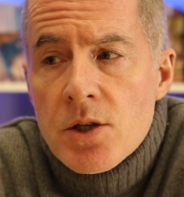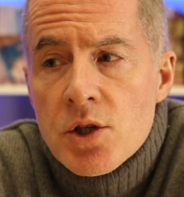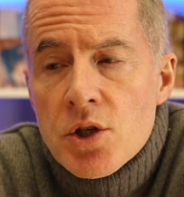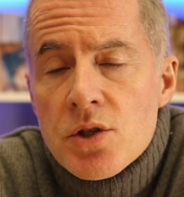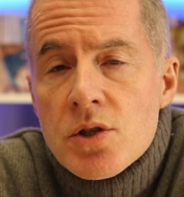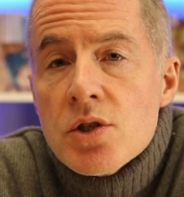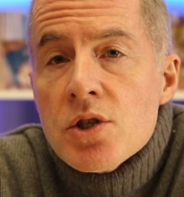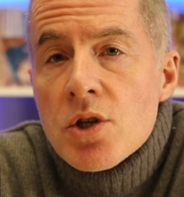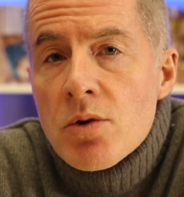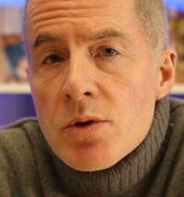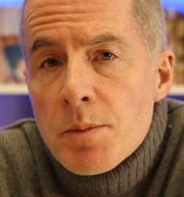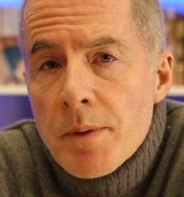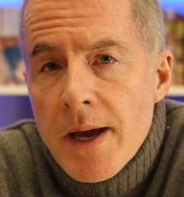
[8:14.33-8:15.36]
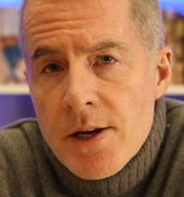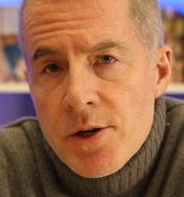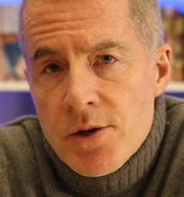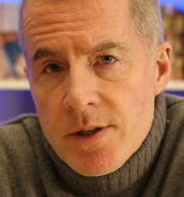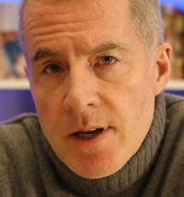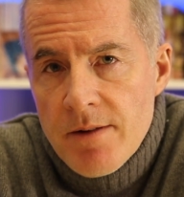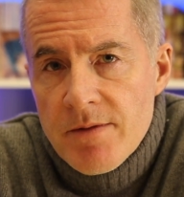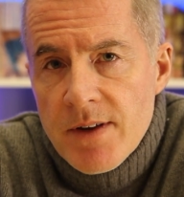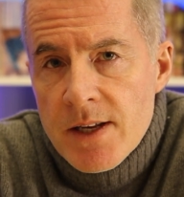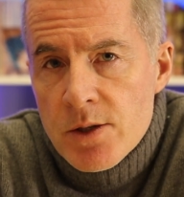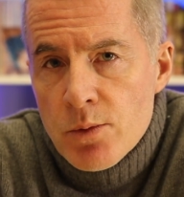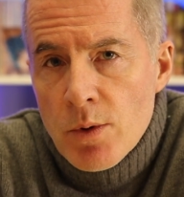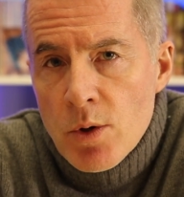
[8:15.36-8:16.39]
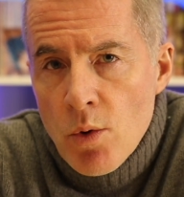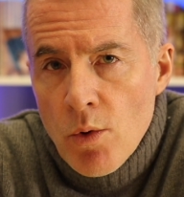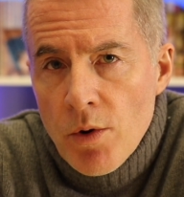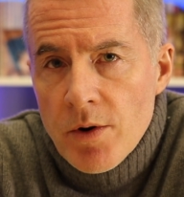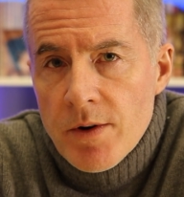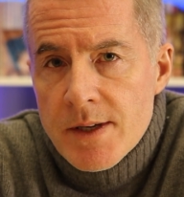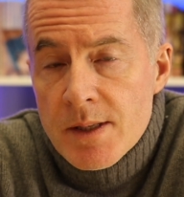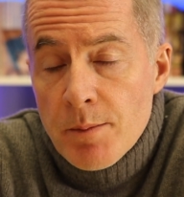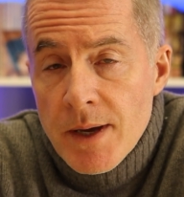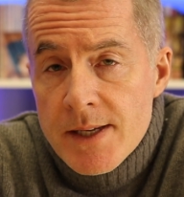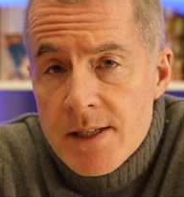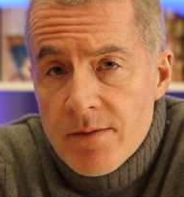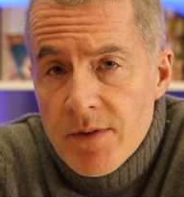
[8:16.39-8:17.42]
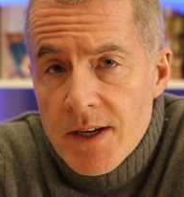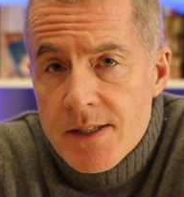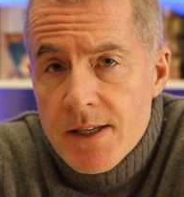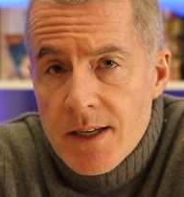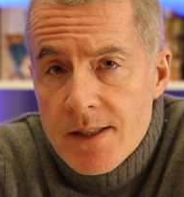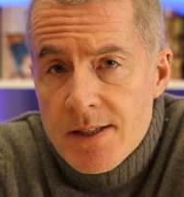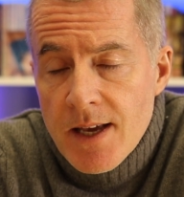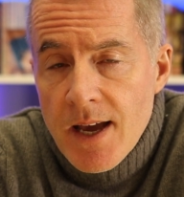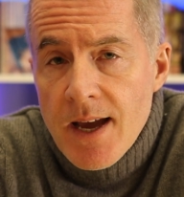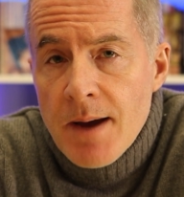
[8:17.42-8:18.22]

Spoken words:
Just don't paint yourself into a corner is the best advice I could say.